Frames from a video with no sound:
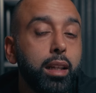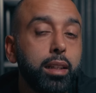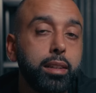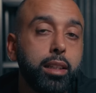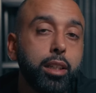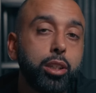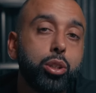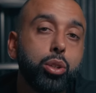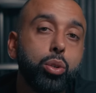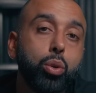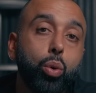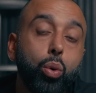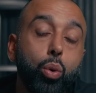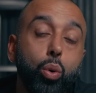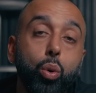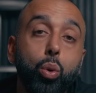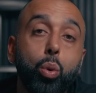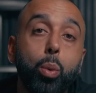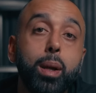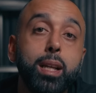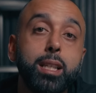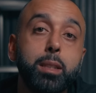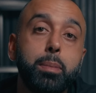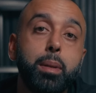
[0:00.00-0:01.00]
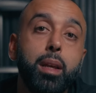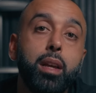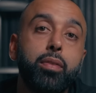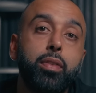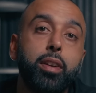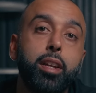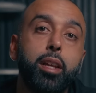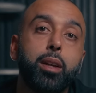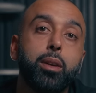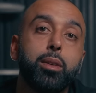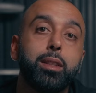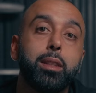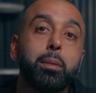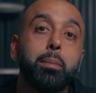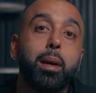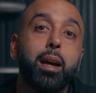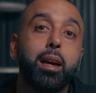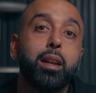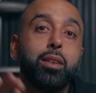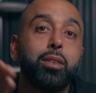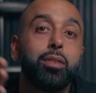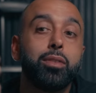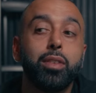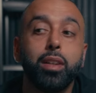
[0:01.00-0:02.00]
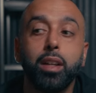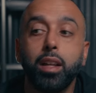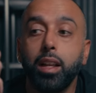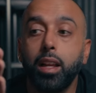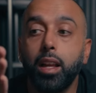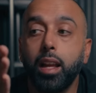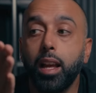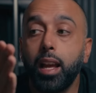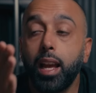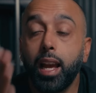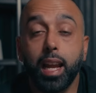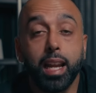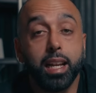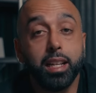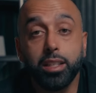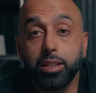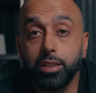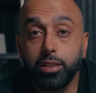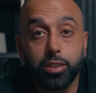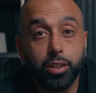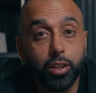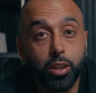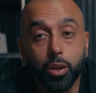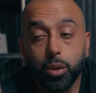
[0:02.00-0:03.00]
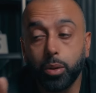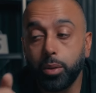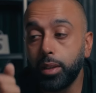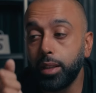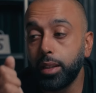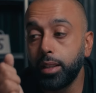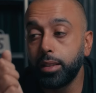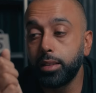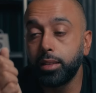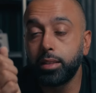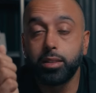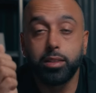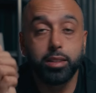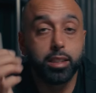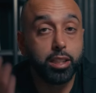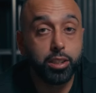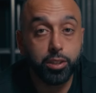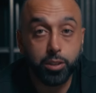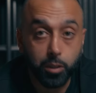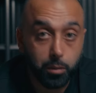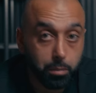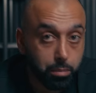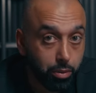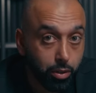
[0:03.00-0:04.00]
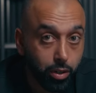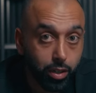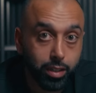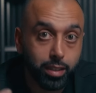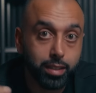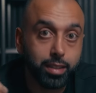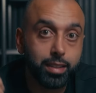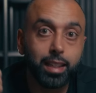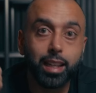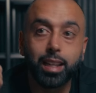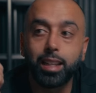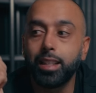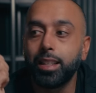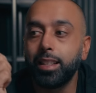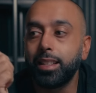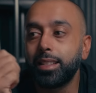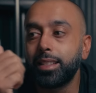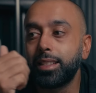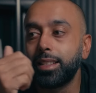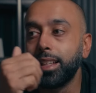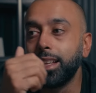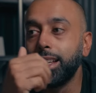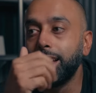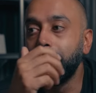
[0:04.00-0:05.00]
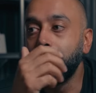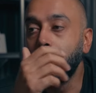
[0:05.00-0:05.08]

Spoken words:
There should always be a video. The amount of agency owners, digital product sellers,